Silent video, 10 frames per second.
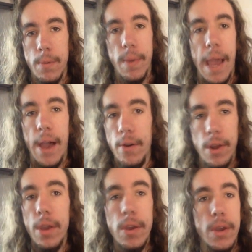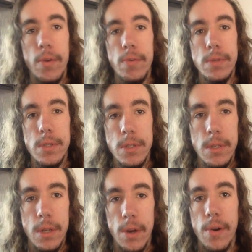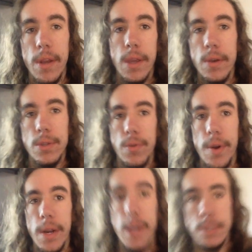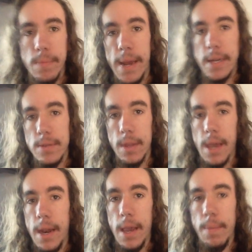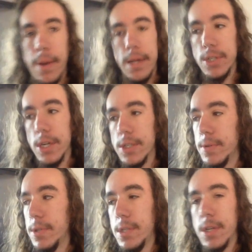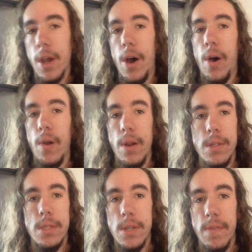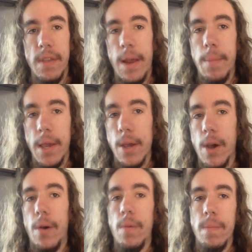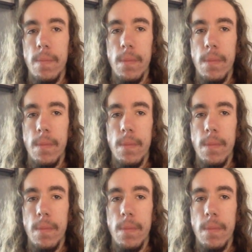But how do you learn to use 3ds Max? Well, that ain't my judge to call and stuff. That ain't my call,